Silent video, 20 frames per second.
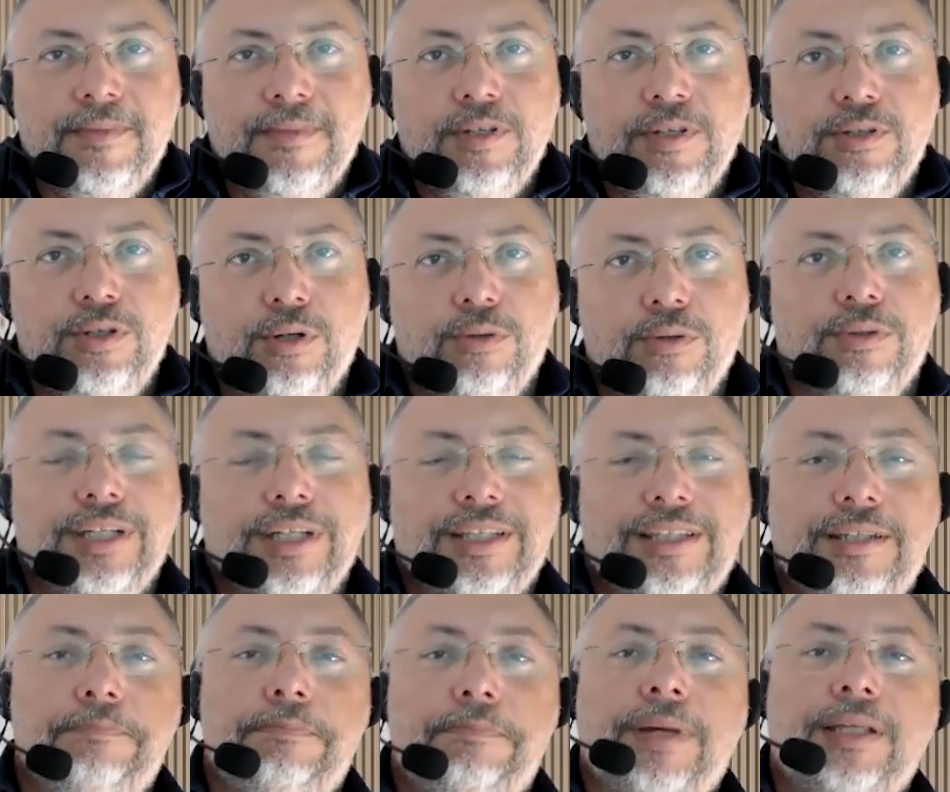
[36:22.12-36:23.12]
So it
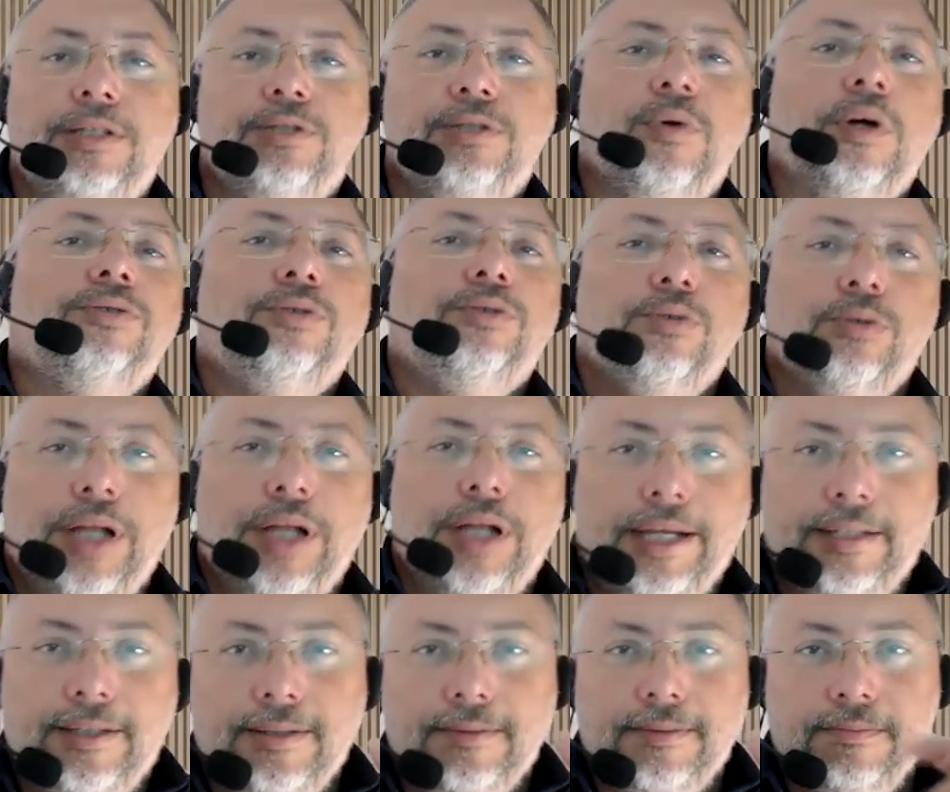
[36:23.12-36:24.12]
depends what do you
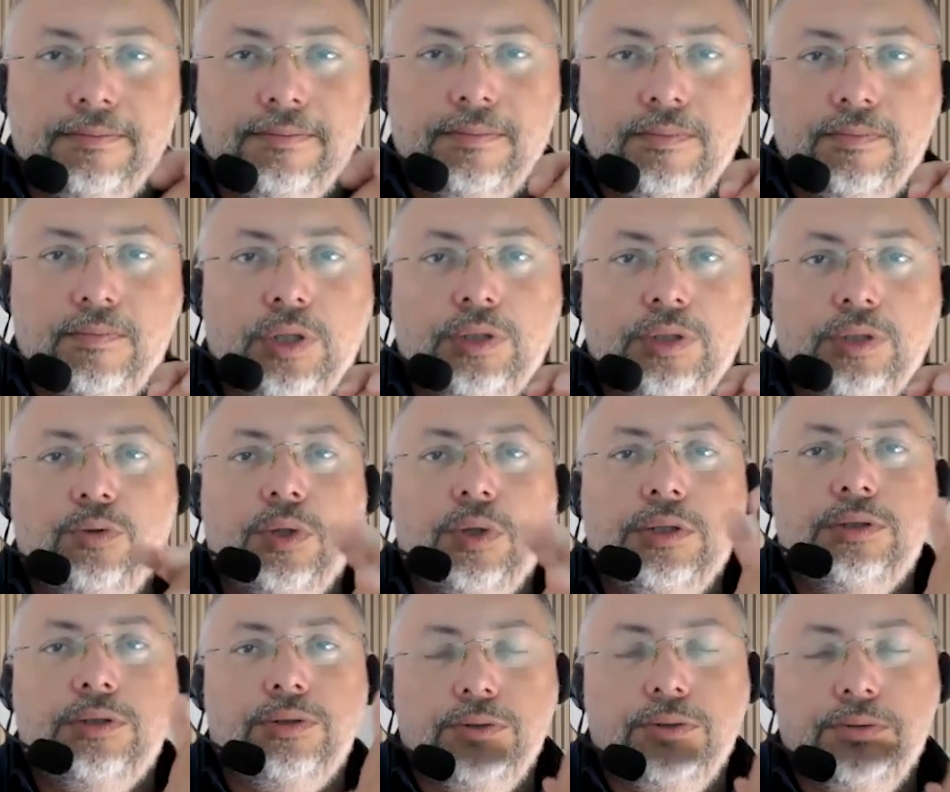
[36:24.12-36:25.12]
like, what do you want
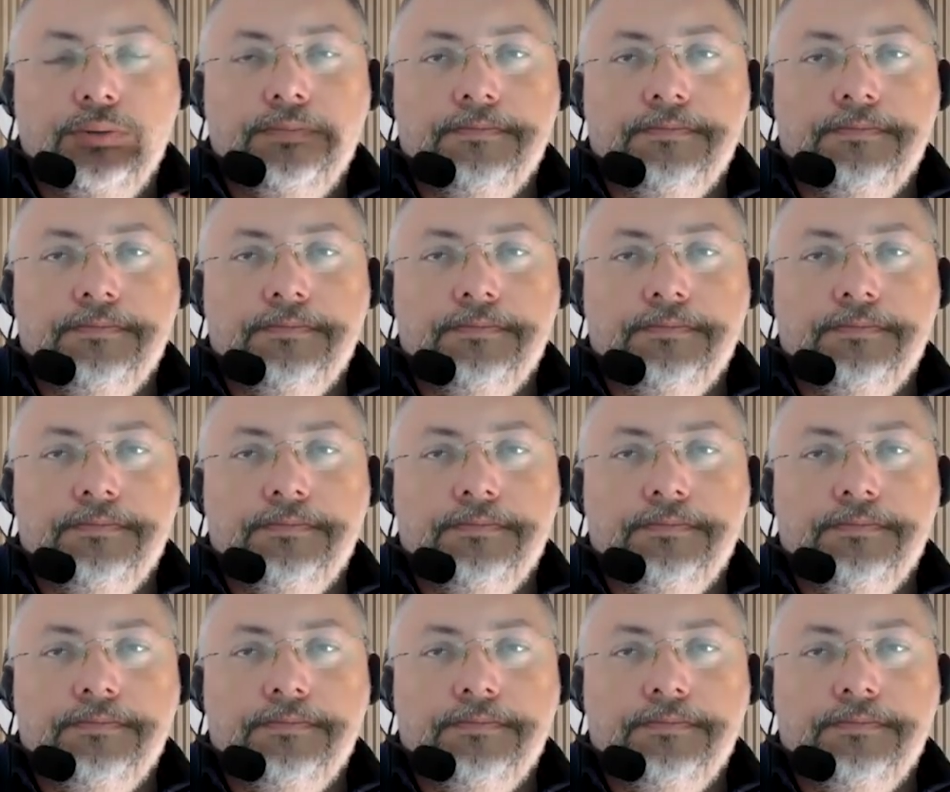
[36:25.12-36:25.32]
to do.